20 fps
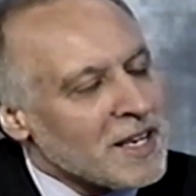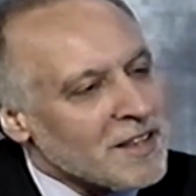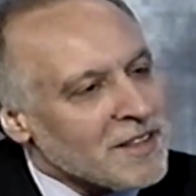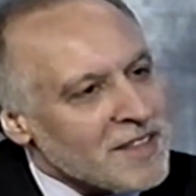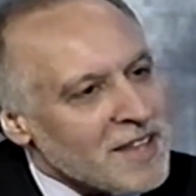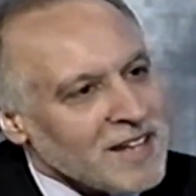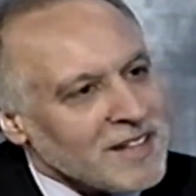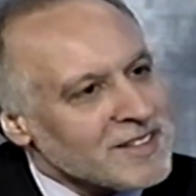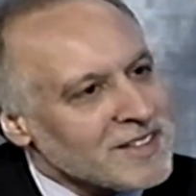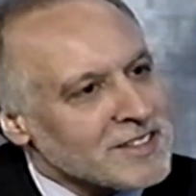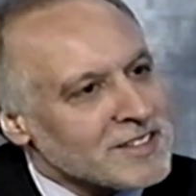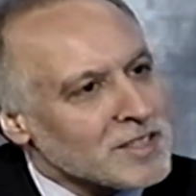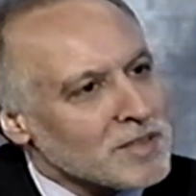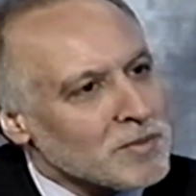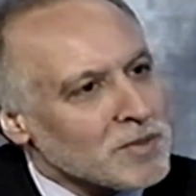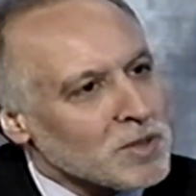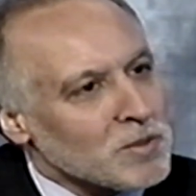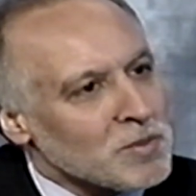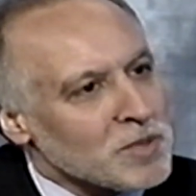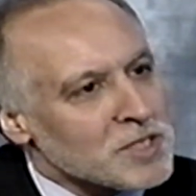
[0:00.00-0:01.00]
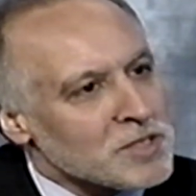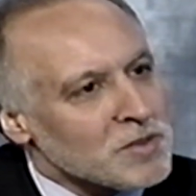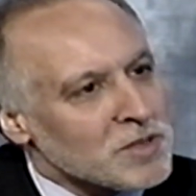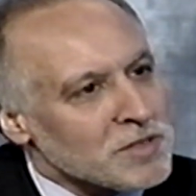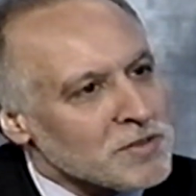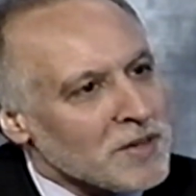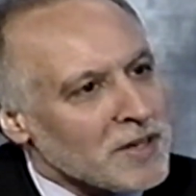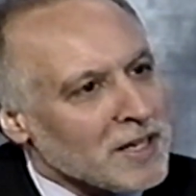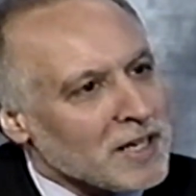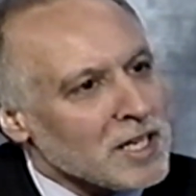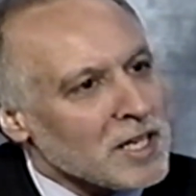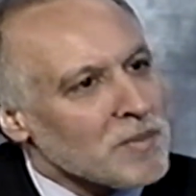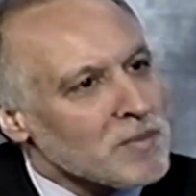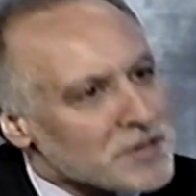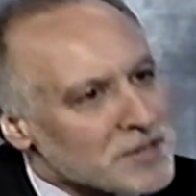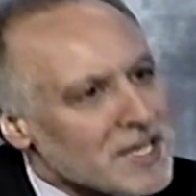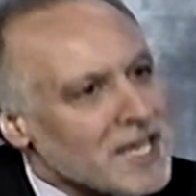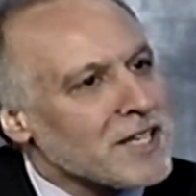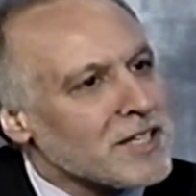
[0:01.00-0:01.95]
Now that is something which, which frankly I'm